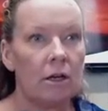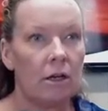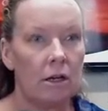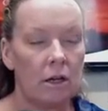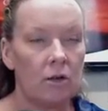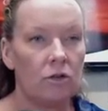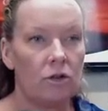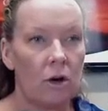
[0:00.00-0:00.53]
You
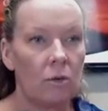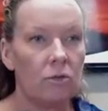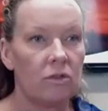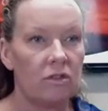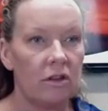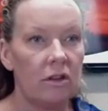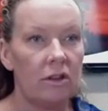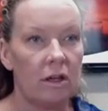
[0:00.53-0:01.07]
know, don't
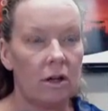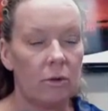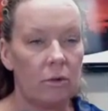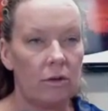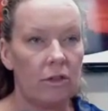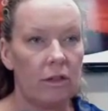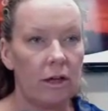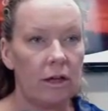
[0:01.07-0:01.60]
sit there
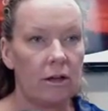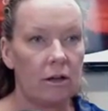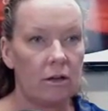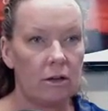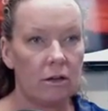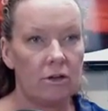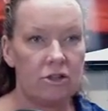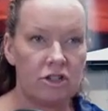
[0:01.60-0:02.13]
with like
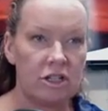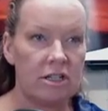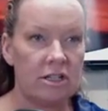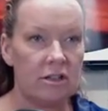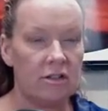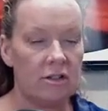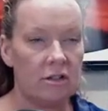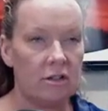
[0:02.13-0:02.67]
the
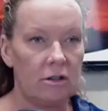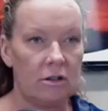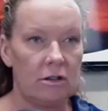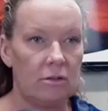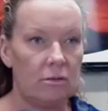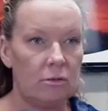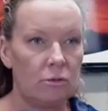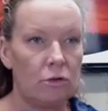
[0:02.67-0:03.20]
cheese
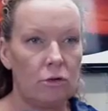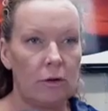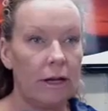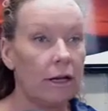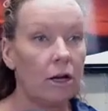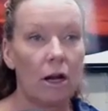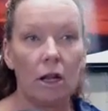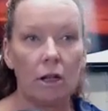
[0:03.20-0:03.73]
and
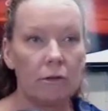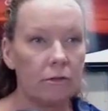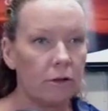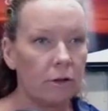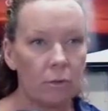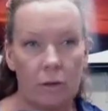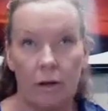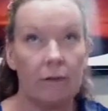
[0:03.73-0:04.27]
grate it all
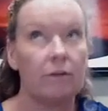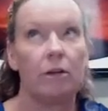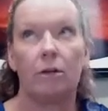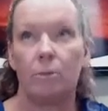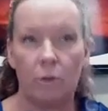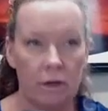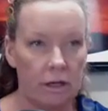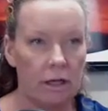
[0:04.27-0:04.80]
over whatever you're
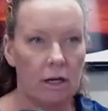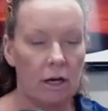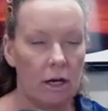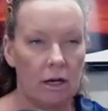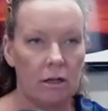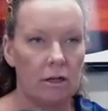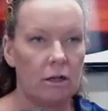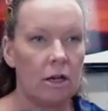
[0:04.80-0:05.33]
putting it
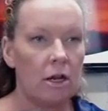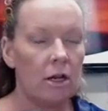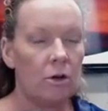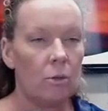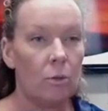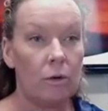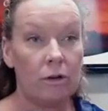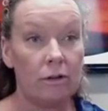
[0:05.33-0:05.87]
on. And
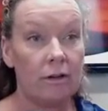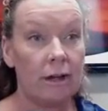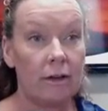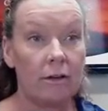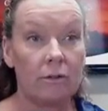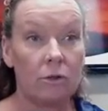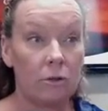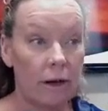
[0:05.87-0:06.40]
when you take
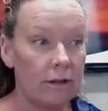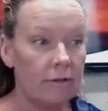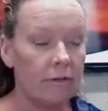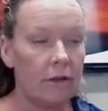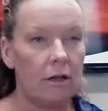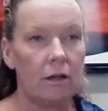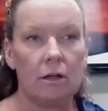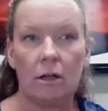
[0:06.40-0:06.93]

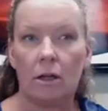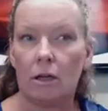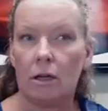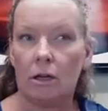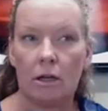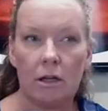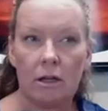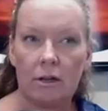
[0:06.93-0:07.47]
gravy,
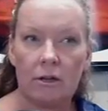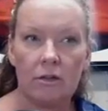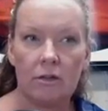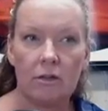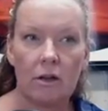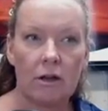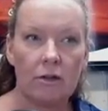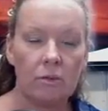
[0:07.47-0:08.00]

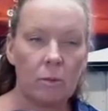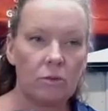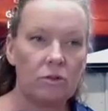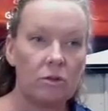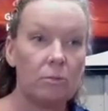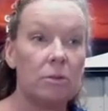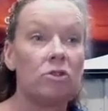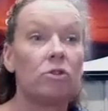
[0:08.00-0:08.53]
it's not supposed
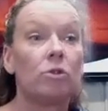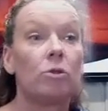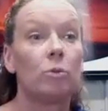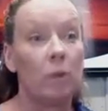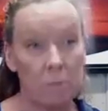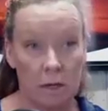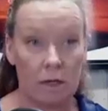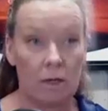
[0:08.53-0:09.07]
to be
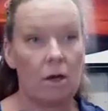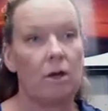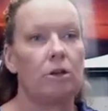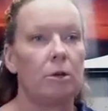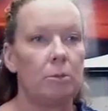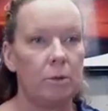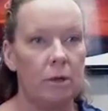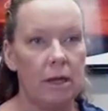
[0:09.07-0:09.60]
swimming on
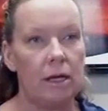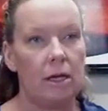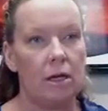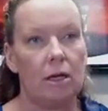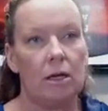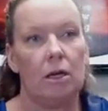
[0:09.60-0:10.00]
your plate.